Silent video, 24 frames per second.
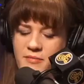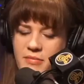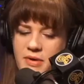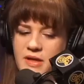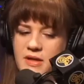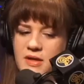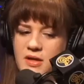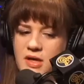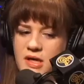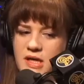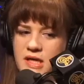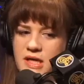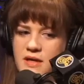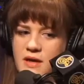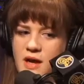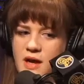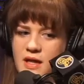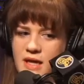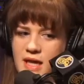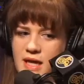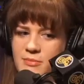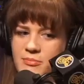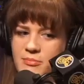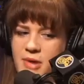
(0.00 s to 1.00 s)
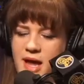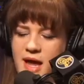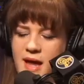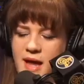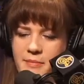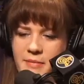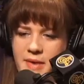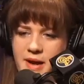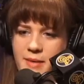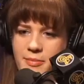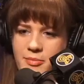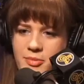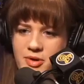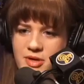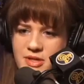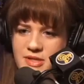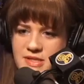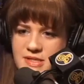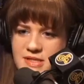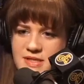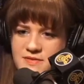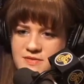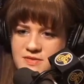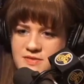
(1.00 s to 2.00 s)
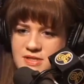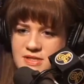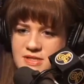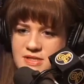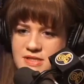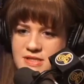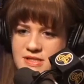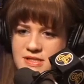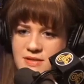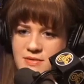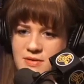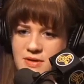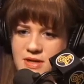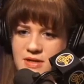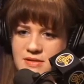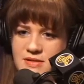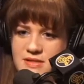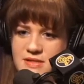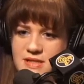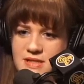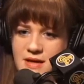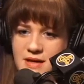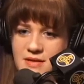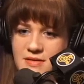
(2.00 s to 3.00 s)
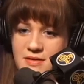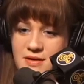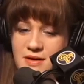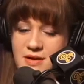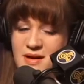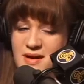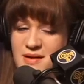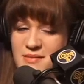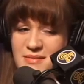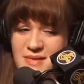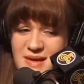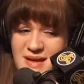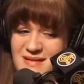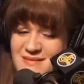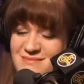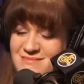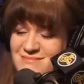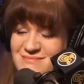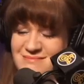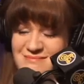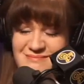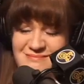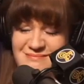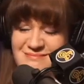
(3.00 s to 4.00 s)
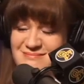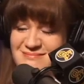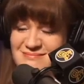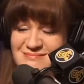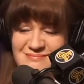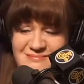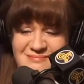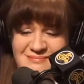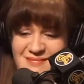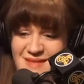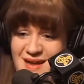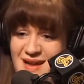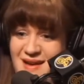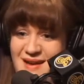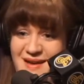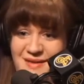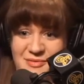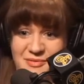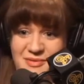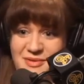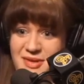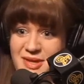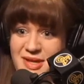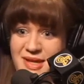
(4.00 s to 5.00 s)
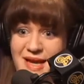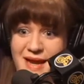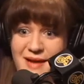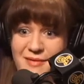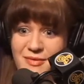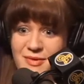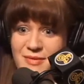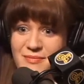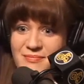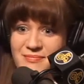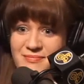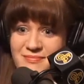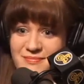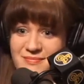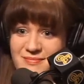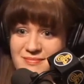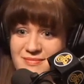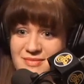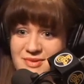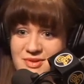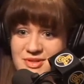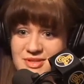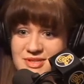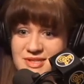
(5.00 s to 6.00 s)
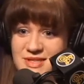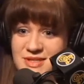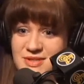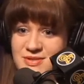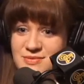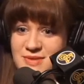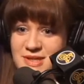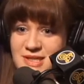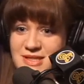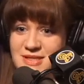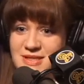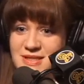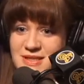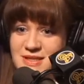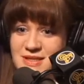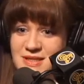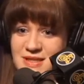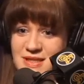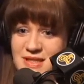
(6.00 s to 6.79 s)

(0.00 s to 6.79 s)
been looking on like PadMapper and stuff just to see what else is out there, and I'm like, I really have a good situation.